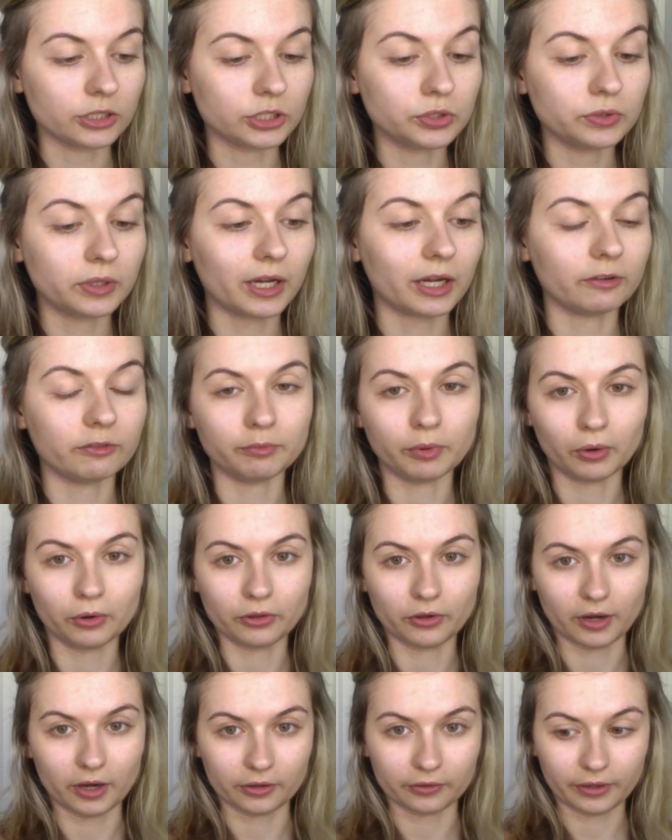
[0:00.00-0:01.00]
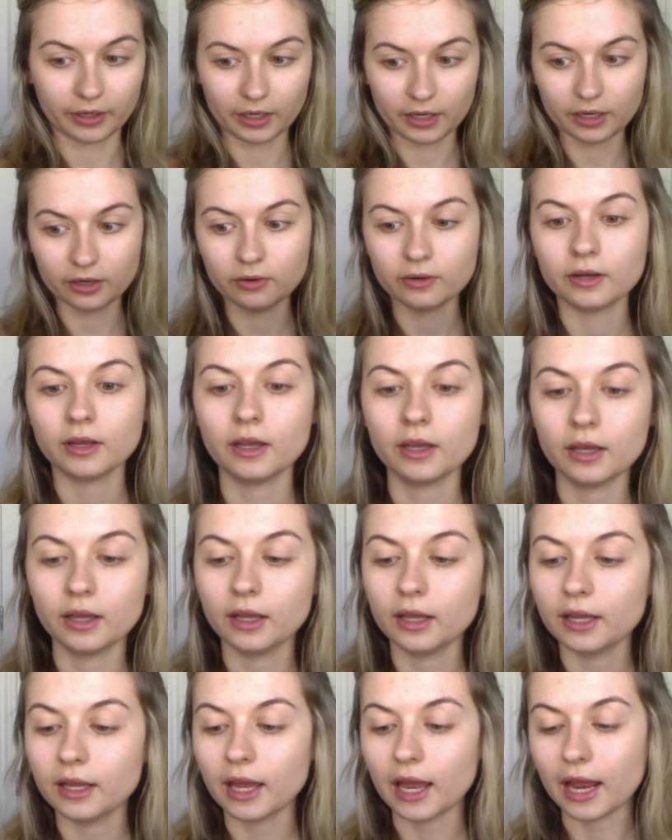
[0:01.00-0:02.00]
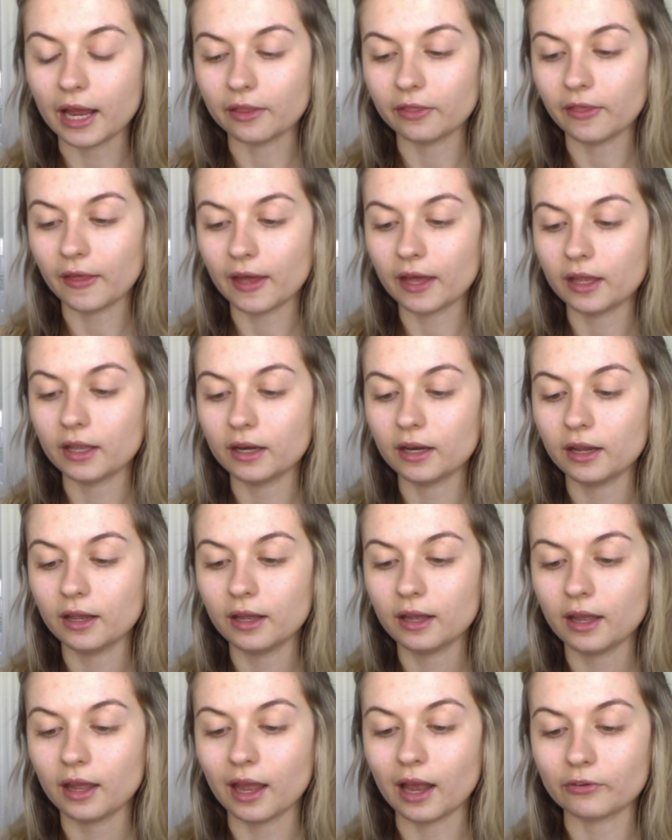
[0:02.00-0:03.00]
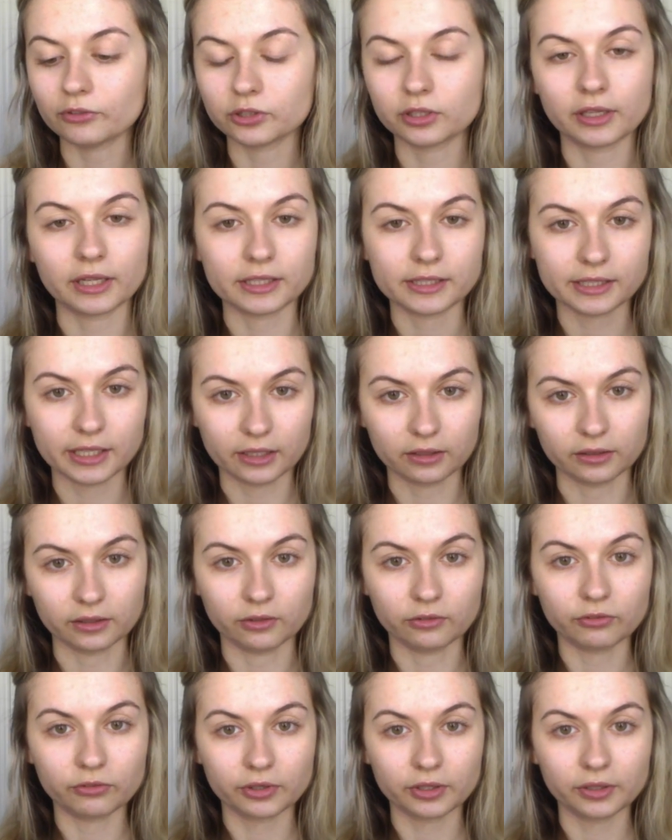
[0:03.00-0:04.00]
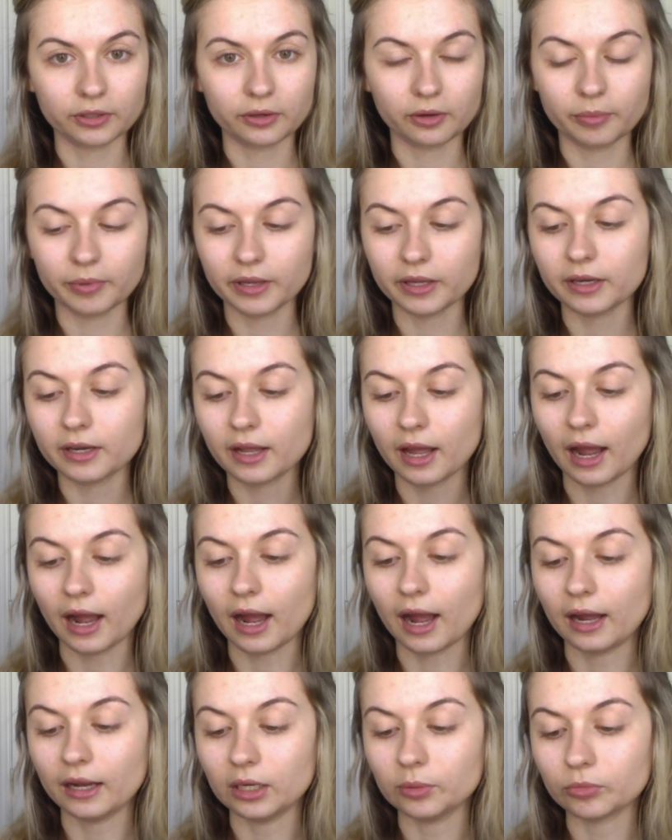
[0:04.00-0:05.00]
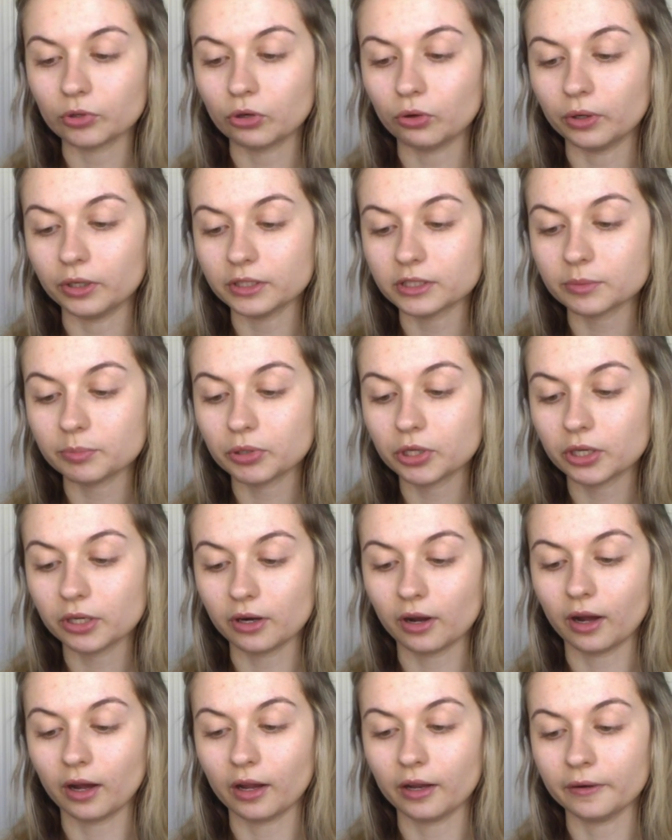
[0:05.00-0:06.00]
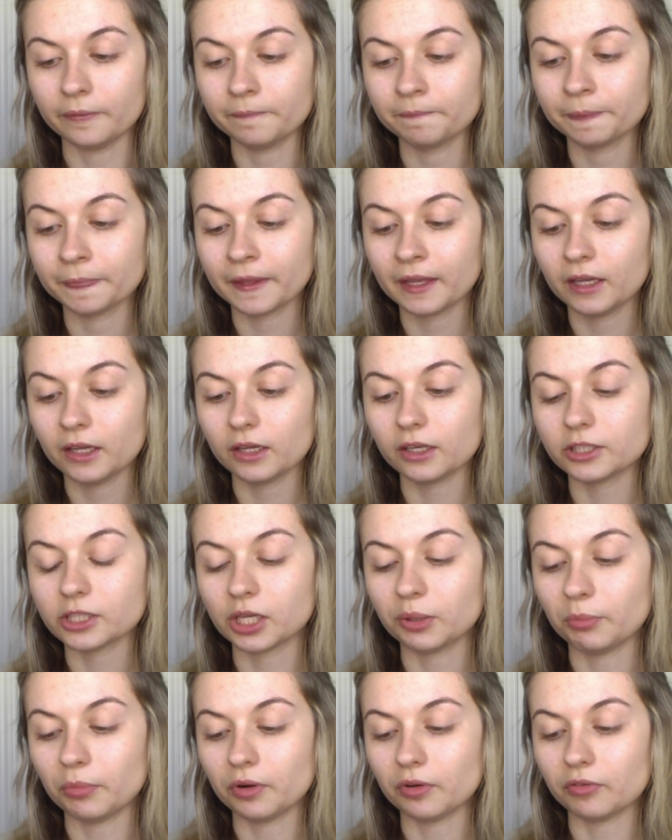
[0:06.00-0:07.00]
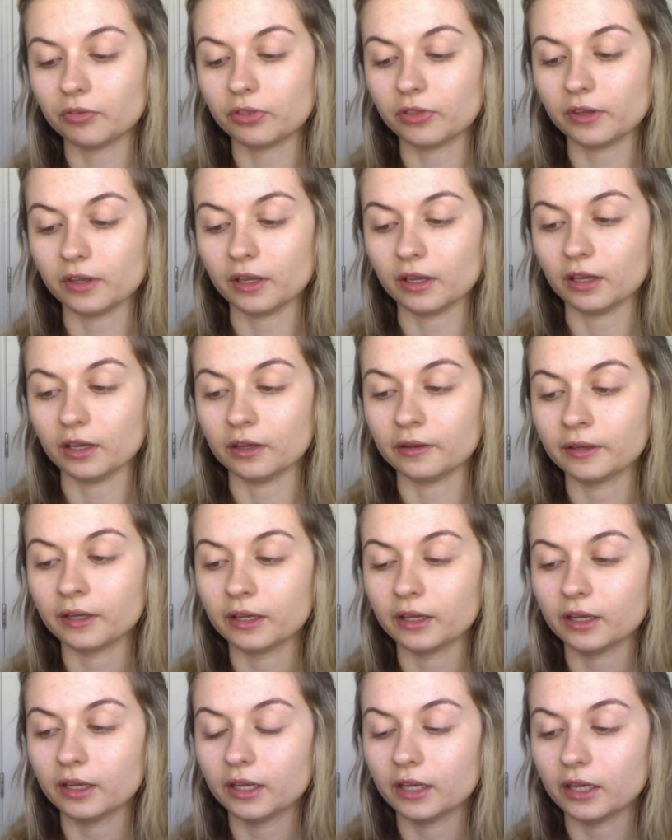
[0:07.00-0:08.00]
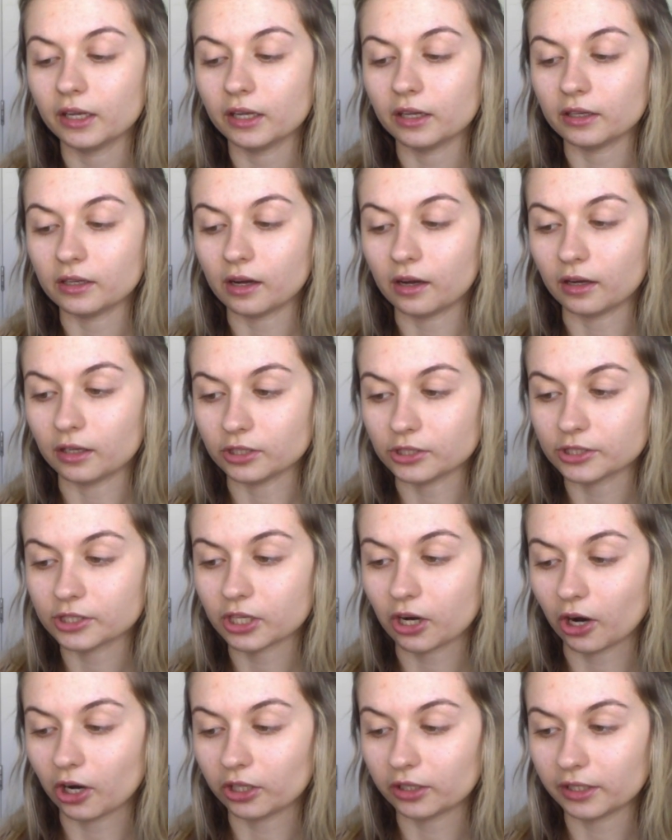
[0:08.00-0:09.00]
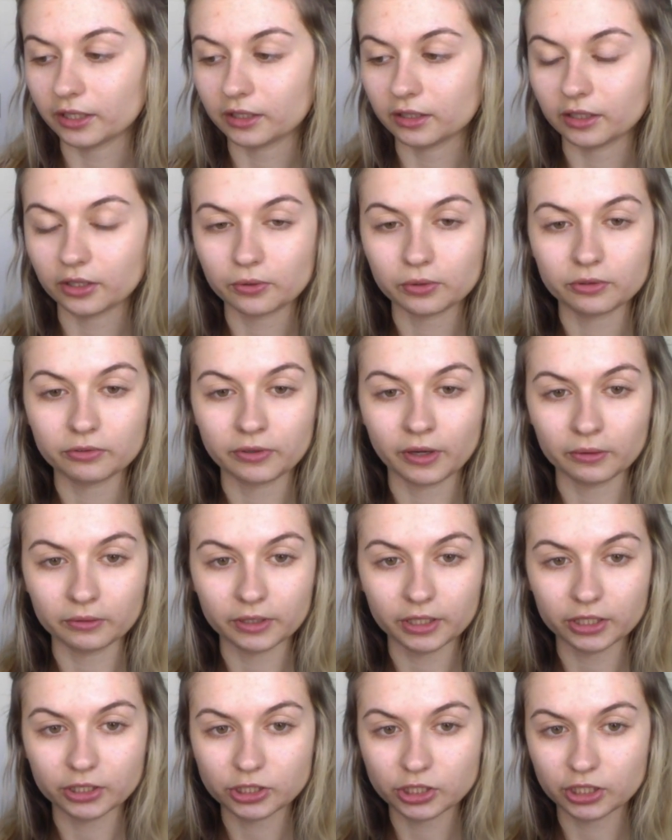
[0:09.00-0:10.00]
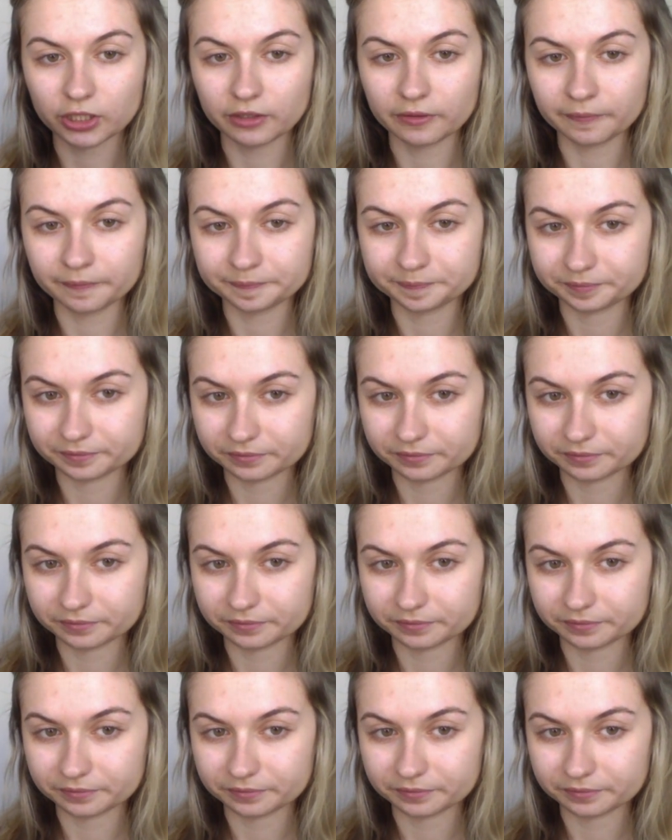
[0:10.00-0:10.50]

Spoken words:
do have both on right now. And then after that settled in for a little bit, I am going to put on some of the Scarlet liquid foundation.